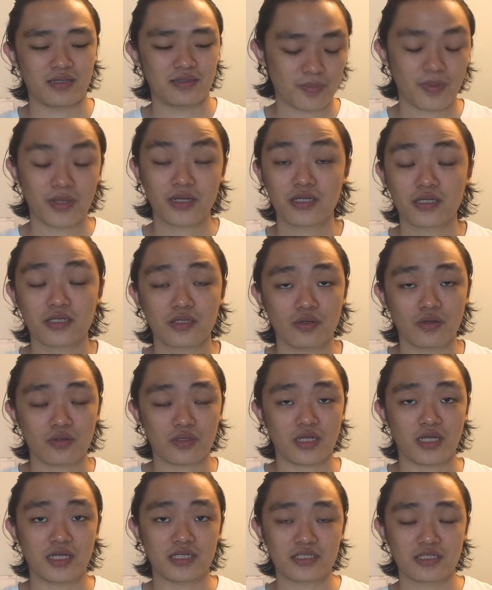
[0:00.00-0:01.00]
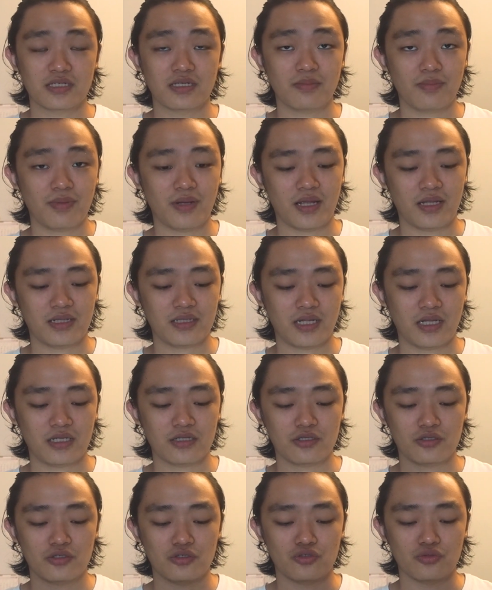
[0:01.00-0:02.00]
Depending on the internet plan that
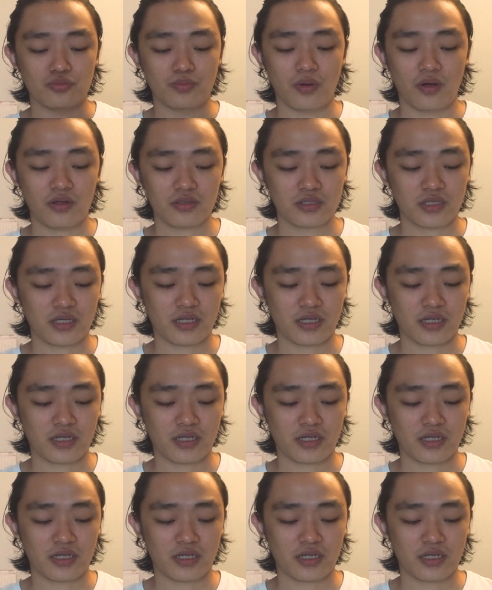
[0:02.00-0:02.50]
you bought,